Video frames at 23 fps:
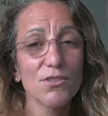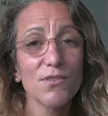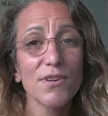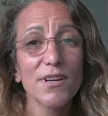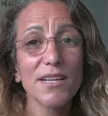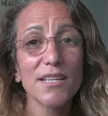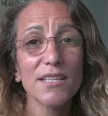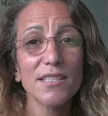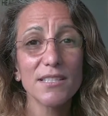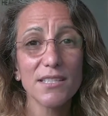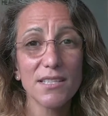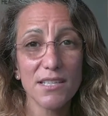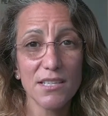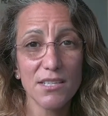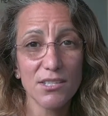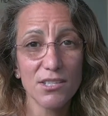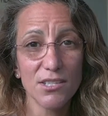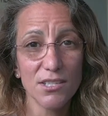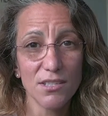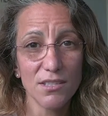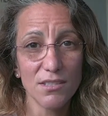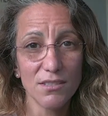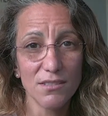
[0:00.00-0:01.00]
try
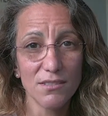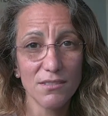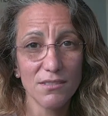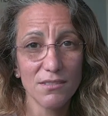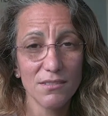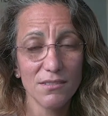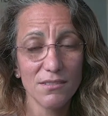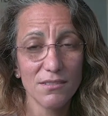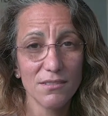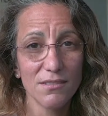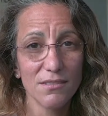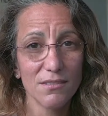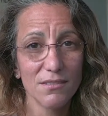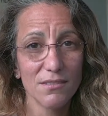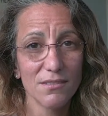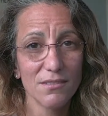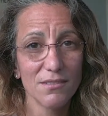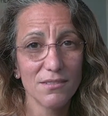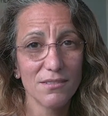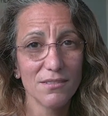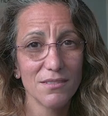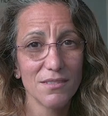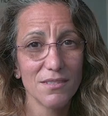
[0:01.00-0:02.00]
teaching.
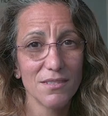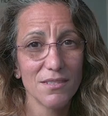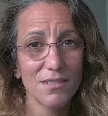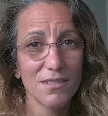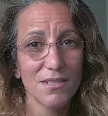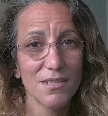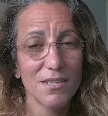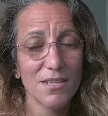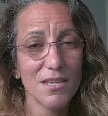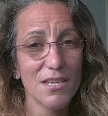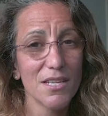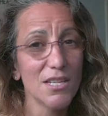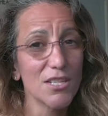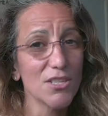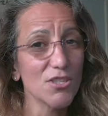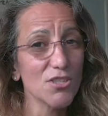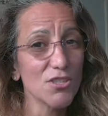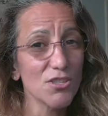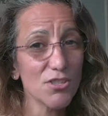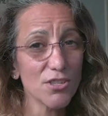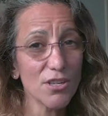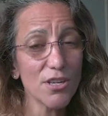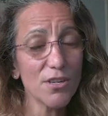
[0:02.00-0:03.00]

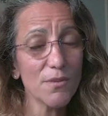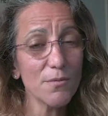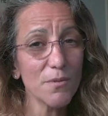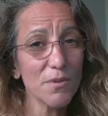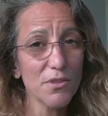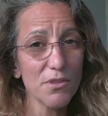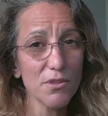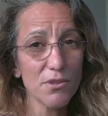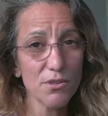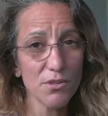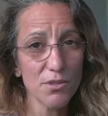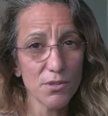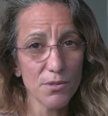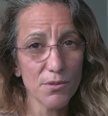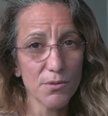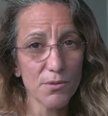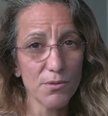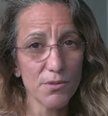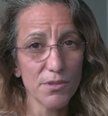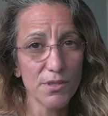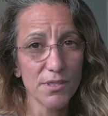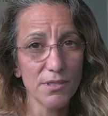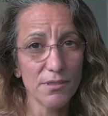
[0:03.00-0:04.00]
And start with your
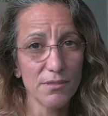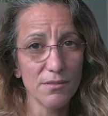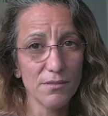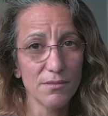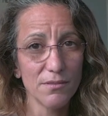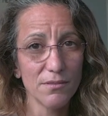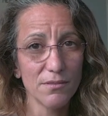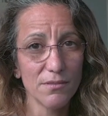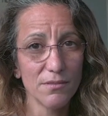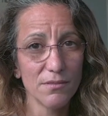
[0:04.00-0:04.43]
children.